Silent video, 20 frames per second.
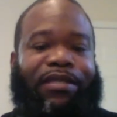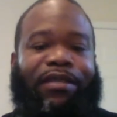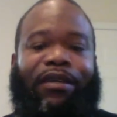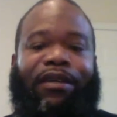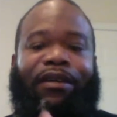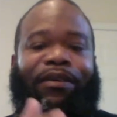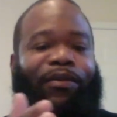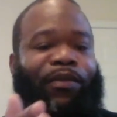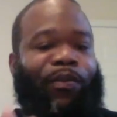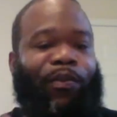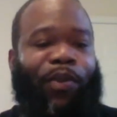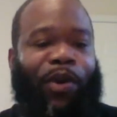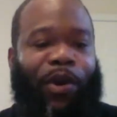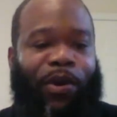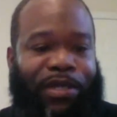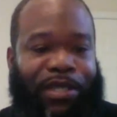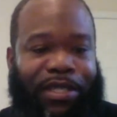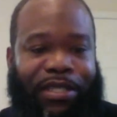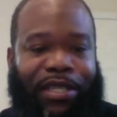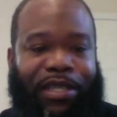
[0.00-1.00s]
to
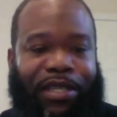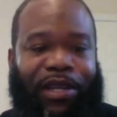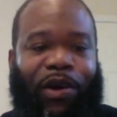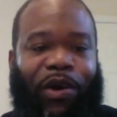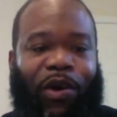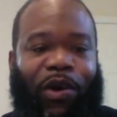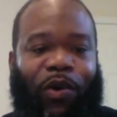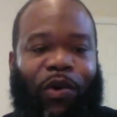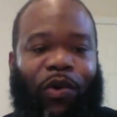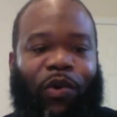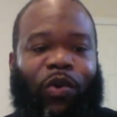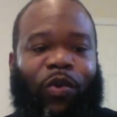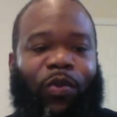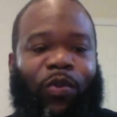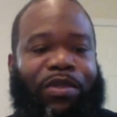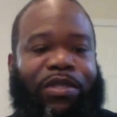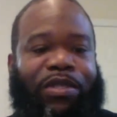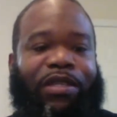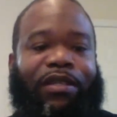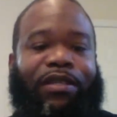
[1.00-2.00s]
purchasing a
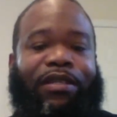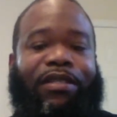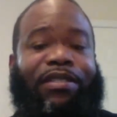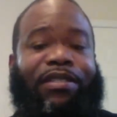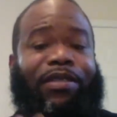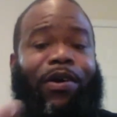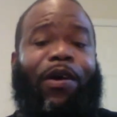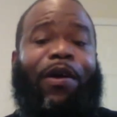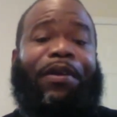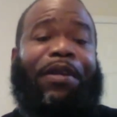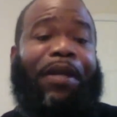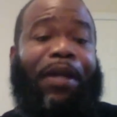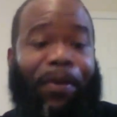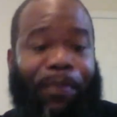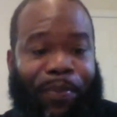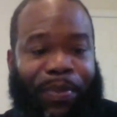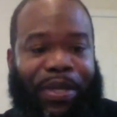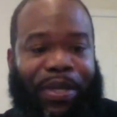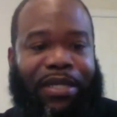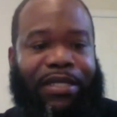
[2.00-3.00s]
home to starting a
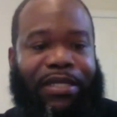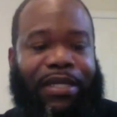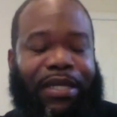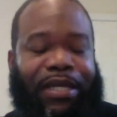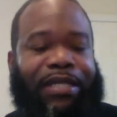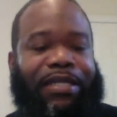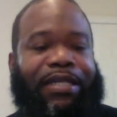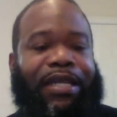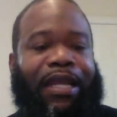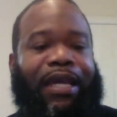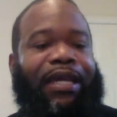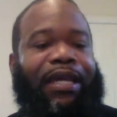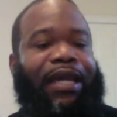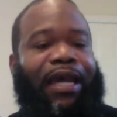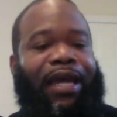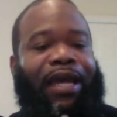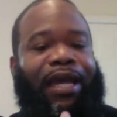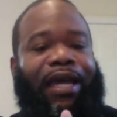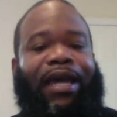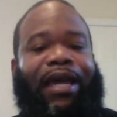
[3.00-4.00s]
business. Like
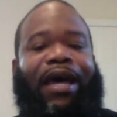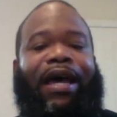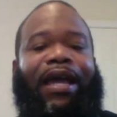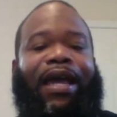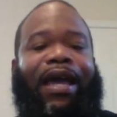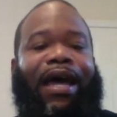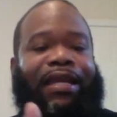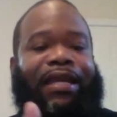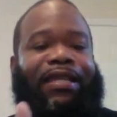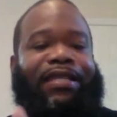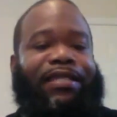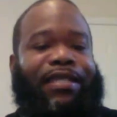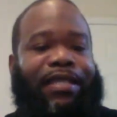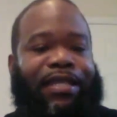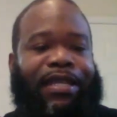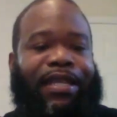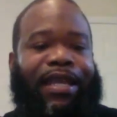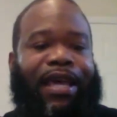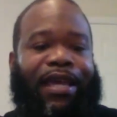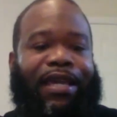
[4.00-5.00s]
I got to
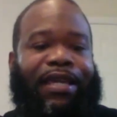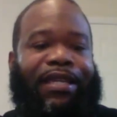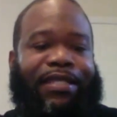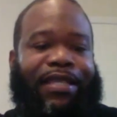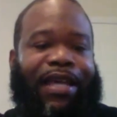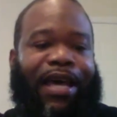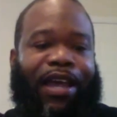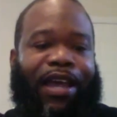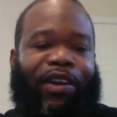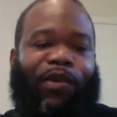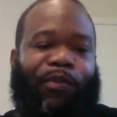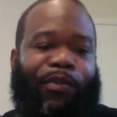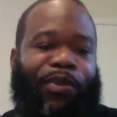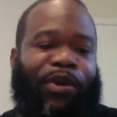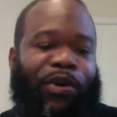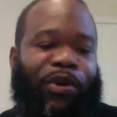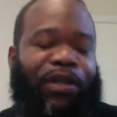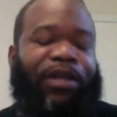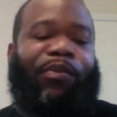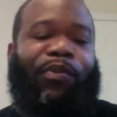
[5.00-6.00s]
see that entire
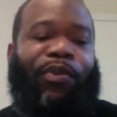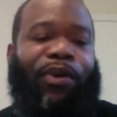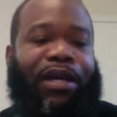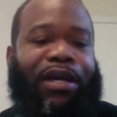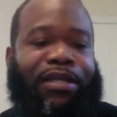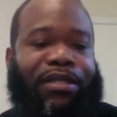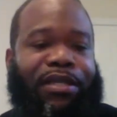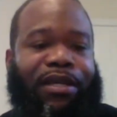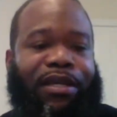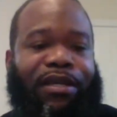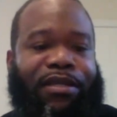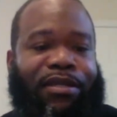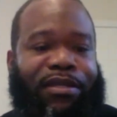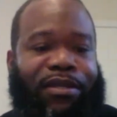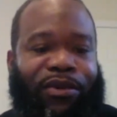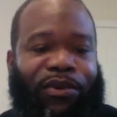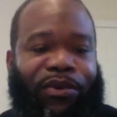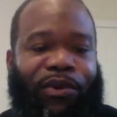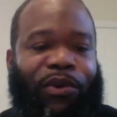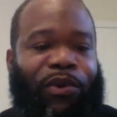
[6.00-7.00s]
building process
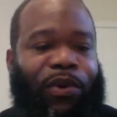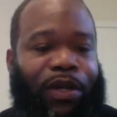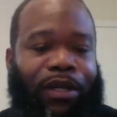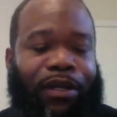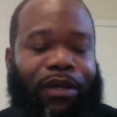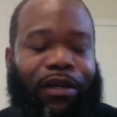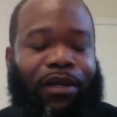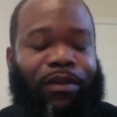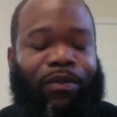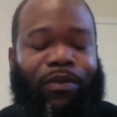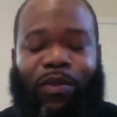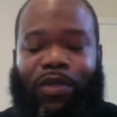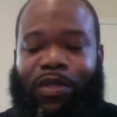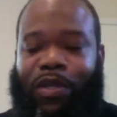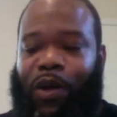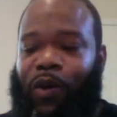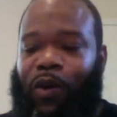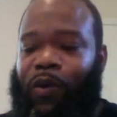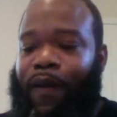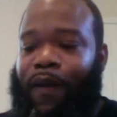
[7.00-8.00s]
growing up.
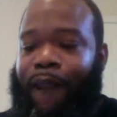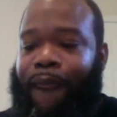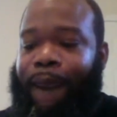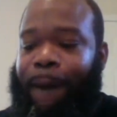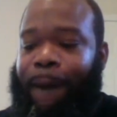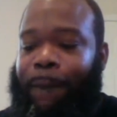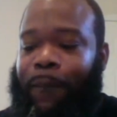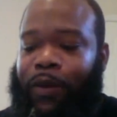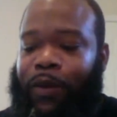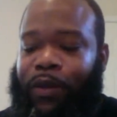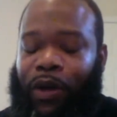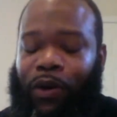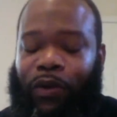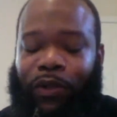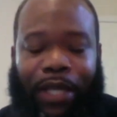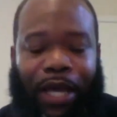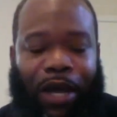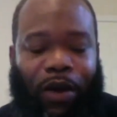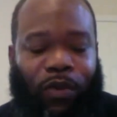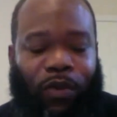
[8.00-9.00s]
So,
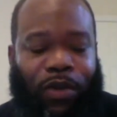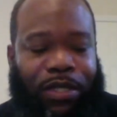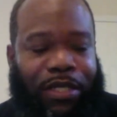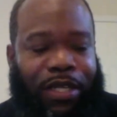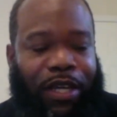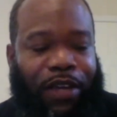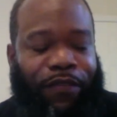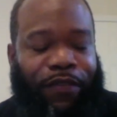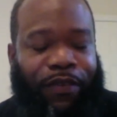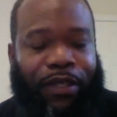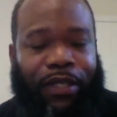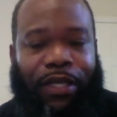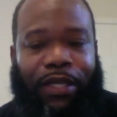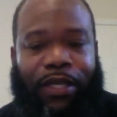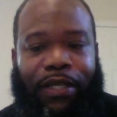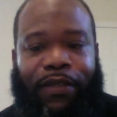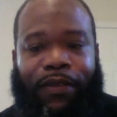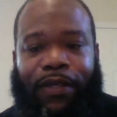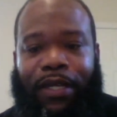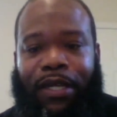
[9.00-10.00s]
that was
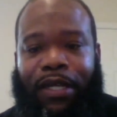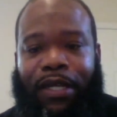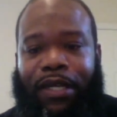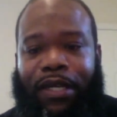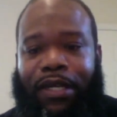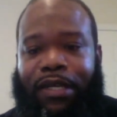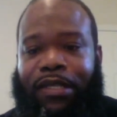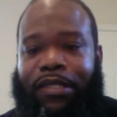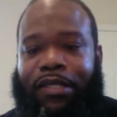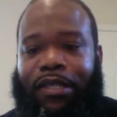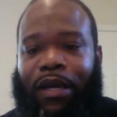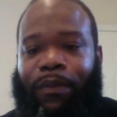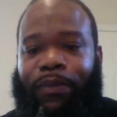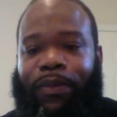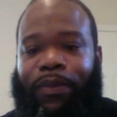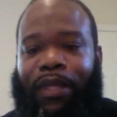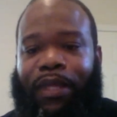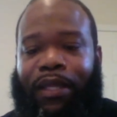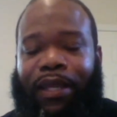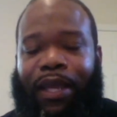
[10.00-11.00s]
definitely
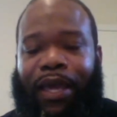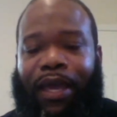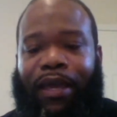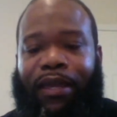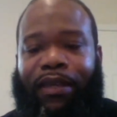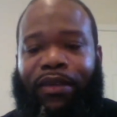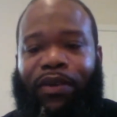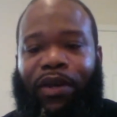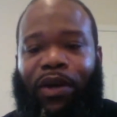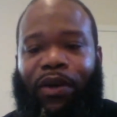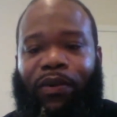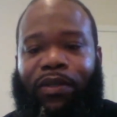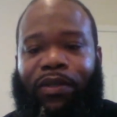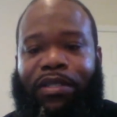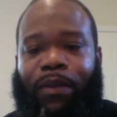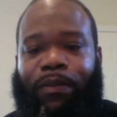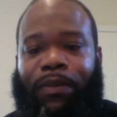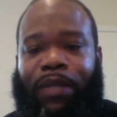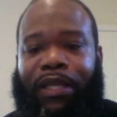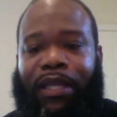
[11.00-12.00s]
something
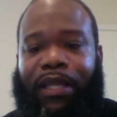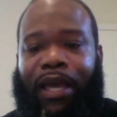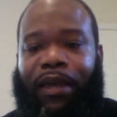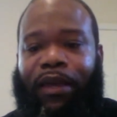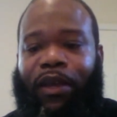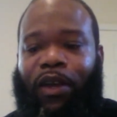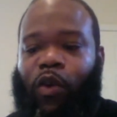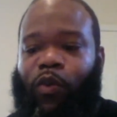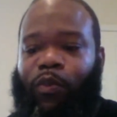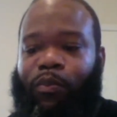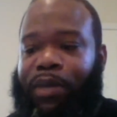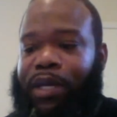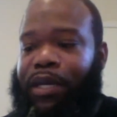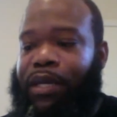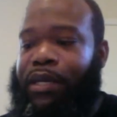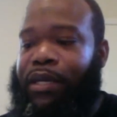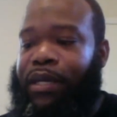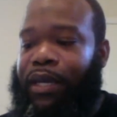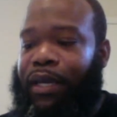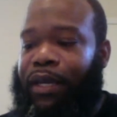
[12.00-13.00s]
that helped
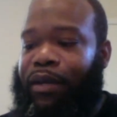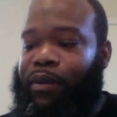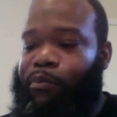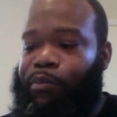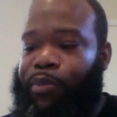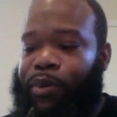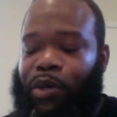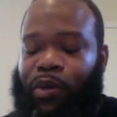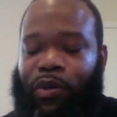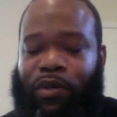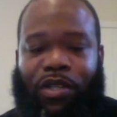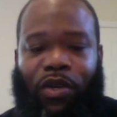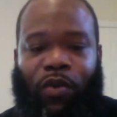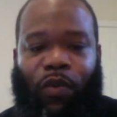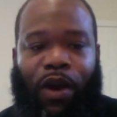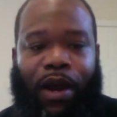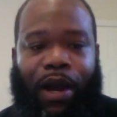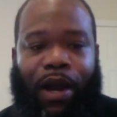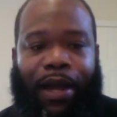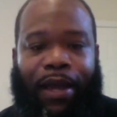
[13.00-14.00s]
me build to
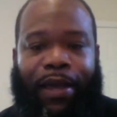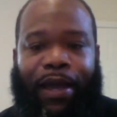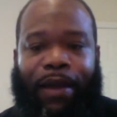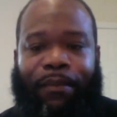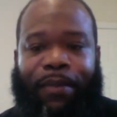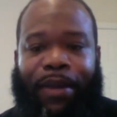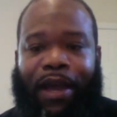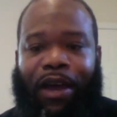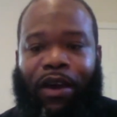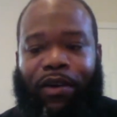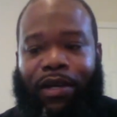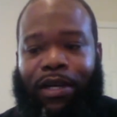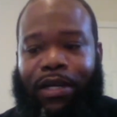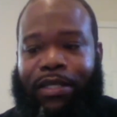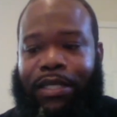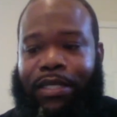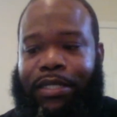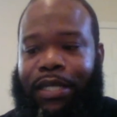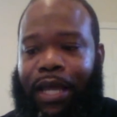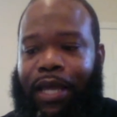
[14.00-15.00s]
where I am now. Cause
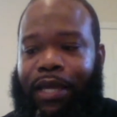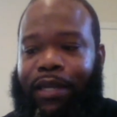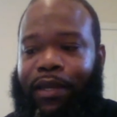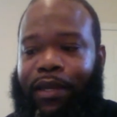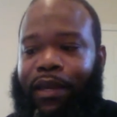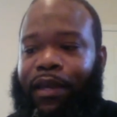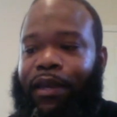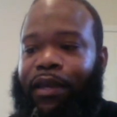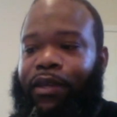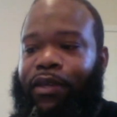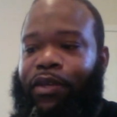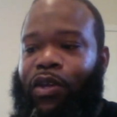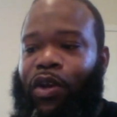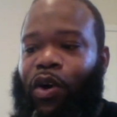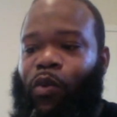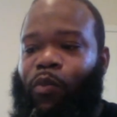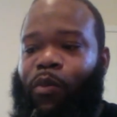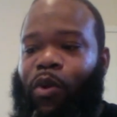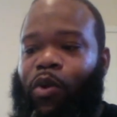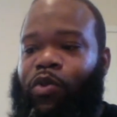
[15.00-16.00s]
it's like,
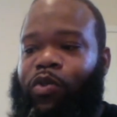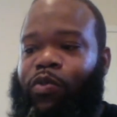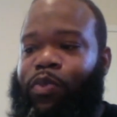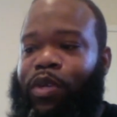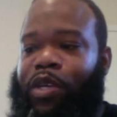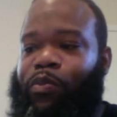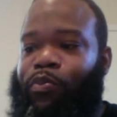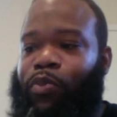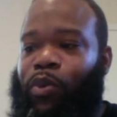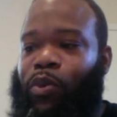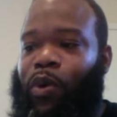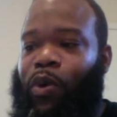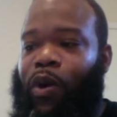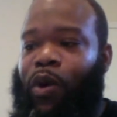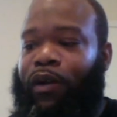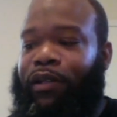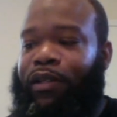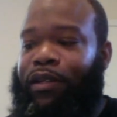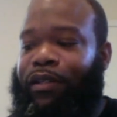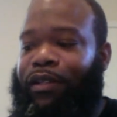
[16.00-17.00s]
most people
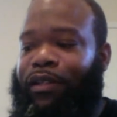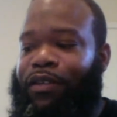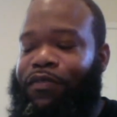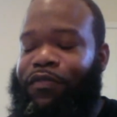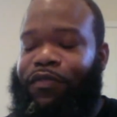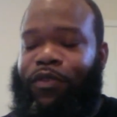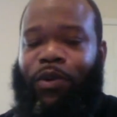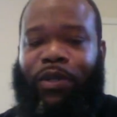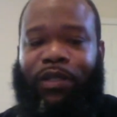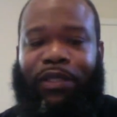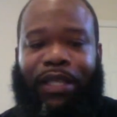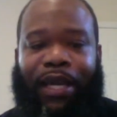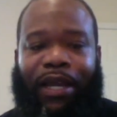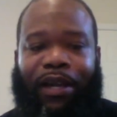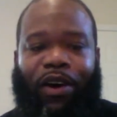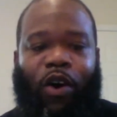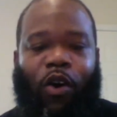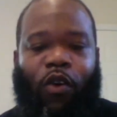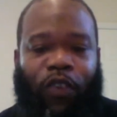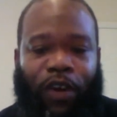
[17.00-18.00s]
are looking for that
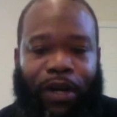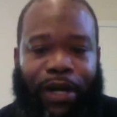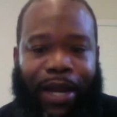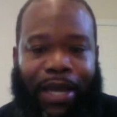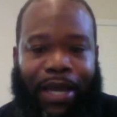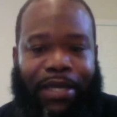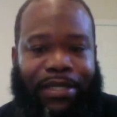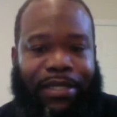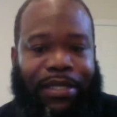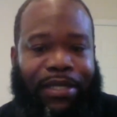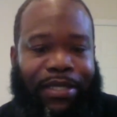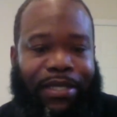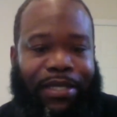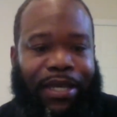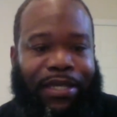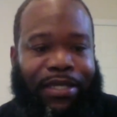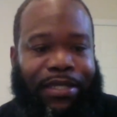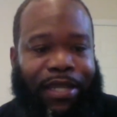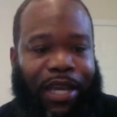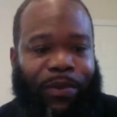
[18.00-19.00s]
overnight
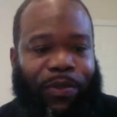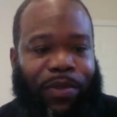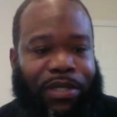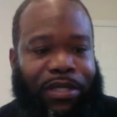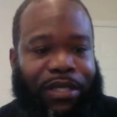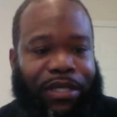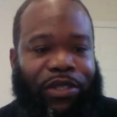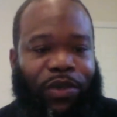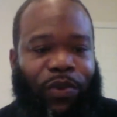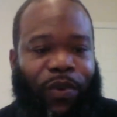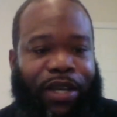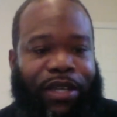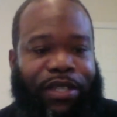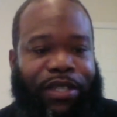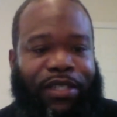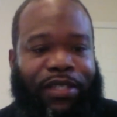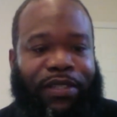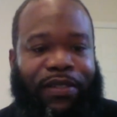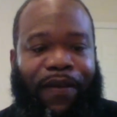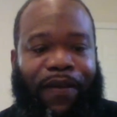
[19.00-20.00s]
success type of
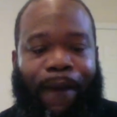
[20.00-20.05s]
situation